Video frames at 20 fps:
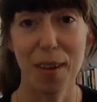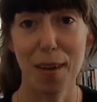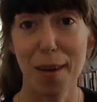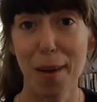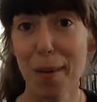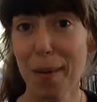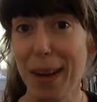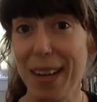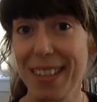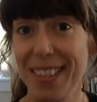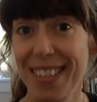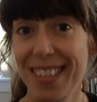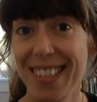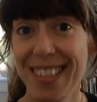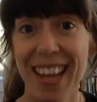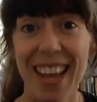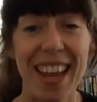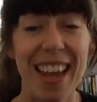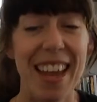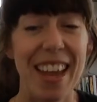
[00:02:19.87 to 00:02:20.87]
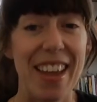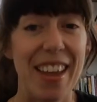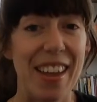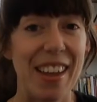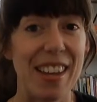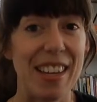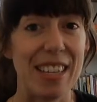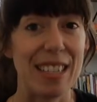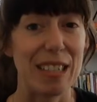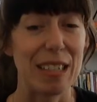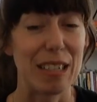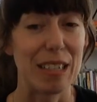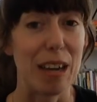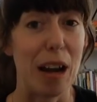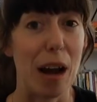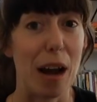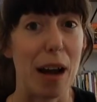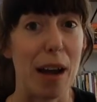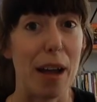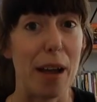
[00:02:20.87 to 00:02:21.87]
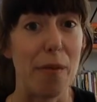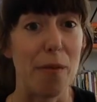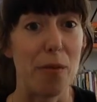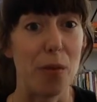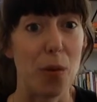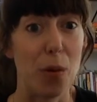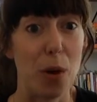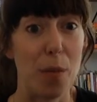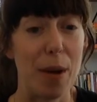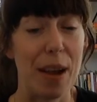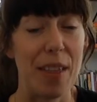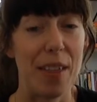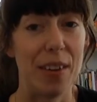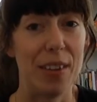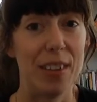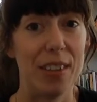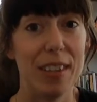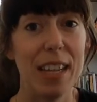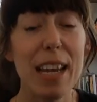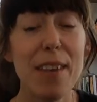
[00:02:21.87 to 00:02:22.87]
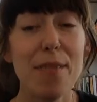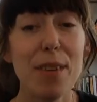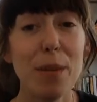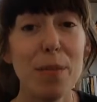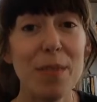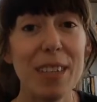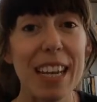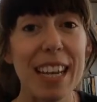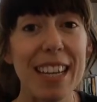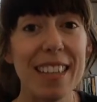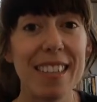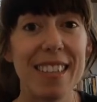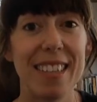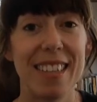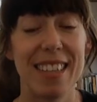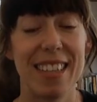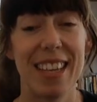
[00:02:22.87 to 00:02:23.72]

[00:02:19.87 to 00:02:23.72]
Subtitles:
All right, it's time for my little life update